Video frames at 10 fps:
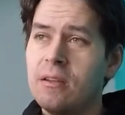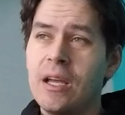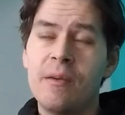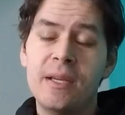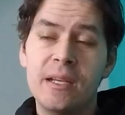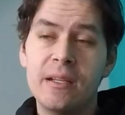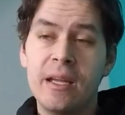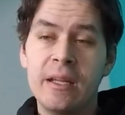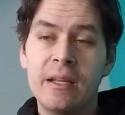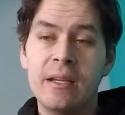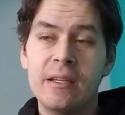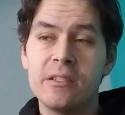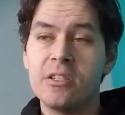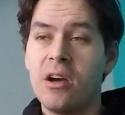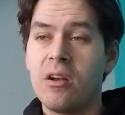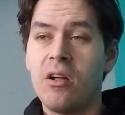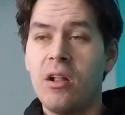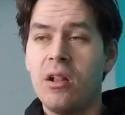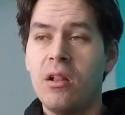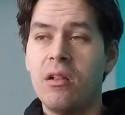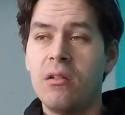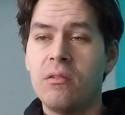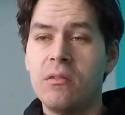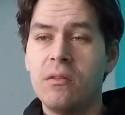I mean, it is not all,